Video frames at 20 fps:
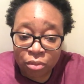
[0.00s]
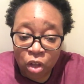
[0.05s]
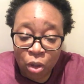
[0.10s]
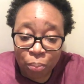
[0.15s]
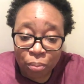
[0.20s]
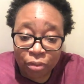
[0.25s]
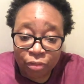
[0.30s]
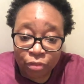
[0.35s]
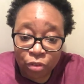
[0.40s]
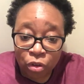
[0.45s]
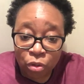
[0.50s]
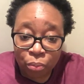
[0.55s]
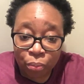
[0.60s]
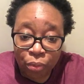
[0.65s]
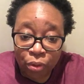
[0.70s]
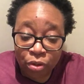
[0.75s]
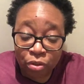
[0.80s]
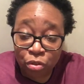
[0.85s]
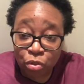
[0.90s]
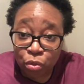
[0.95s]
Couple of young
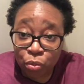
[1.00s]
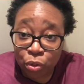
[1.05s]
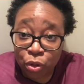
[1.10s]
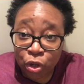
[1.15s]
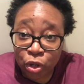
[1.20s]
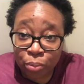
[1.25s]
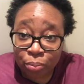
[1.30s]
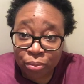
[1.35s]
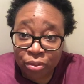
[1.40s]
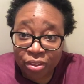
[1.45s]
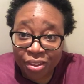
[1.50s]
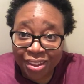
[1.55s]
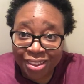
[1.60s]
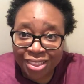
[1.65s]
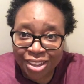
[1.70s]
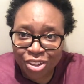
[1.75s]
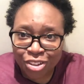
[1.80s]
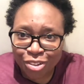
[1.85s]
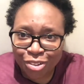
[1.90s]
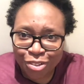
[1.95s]
boys growing up
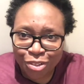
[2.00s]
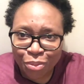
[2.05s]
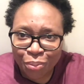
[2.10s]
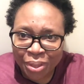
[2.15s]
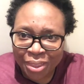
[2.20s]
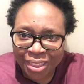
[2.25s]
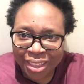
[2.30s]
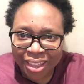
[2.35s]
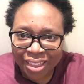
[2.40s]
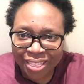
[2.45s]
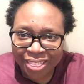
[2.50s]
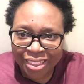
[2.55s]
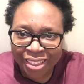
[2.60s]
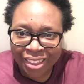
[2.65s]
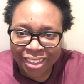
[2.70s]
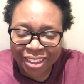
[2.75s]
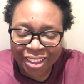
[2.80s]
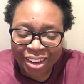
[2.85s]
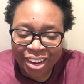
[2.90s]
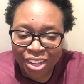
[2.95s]
together, just doing their
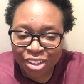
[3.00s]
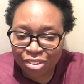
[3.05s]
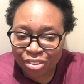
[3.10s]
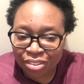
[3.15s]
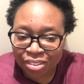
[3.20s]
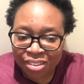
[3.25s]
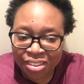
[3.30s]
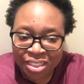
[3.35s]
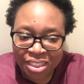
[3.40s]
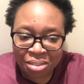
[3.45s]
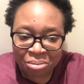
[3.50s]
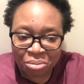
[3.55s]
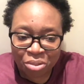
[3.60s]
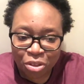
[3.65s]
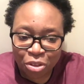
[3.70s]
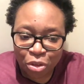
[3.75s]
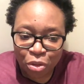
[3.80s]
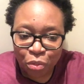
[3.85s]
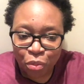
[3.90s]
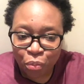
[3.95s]
thing. And I used to see them,
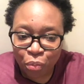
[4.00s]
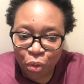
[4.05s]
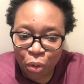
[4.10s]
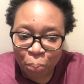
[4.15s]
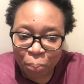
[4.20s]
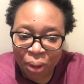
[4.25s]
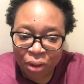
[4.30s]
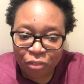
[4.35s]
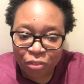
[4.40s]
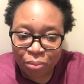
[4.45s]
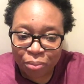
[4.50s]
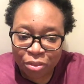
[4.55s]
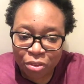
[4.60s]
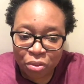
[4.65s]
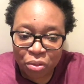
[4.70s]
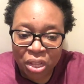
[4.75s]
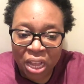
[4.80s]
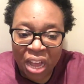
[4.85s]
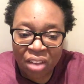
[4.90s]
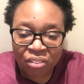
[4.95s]
you know, walk back from
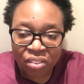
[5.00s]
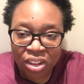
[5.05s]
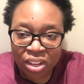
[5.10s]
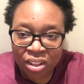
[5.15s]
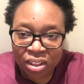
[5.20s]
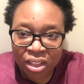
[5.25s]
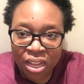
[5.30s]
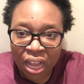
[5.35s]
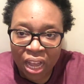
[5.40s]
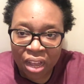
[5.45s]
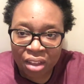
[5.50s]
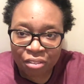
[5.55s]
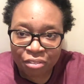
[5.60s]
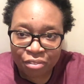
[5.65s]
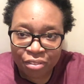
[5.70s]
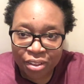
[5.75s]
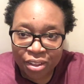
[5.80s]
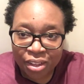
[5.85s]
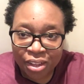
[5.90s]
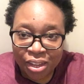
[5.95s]
school, have a little
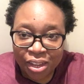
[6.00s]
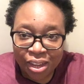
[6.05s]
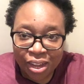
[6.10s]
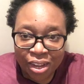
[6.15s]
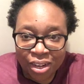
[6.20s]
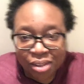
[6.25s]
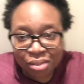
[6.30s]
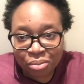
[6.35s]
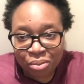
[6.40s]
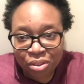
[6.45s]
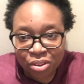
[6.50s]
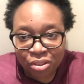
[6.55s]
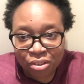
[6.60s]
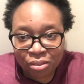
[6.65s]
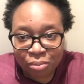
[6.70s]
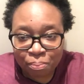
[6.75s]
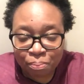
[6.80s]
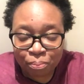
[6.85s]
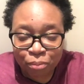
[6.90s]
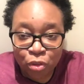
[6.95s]
laugh. And it was
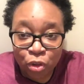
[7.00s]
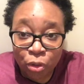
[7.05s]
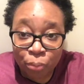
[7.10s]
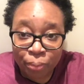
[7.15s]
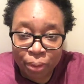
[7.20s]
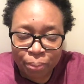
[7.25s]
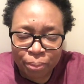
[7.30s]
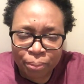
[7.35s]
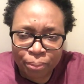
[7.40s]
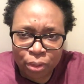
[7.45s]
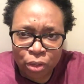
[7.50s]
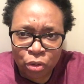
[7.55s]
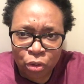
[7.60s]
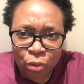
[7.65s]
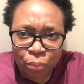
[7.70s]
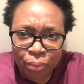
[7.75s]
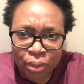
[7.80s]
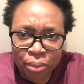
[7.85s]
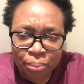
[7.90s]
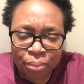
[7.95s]
just young people being
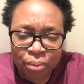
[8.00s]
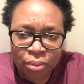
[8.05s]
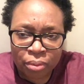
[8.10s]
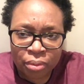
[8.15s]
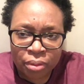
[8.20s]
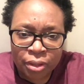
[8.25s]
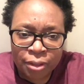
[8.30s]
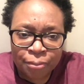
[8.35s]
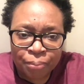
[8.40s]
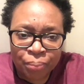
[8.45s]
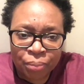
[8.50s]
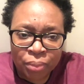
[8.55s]
young people.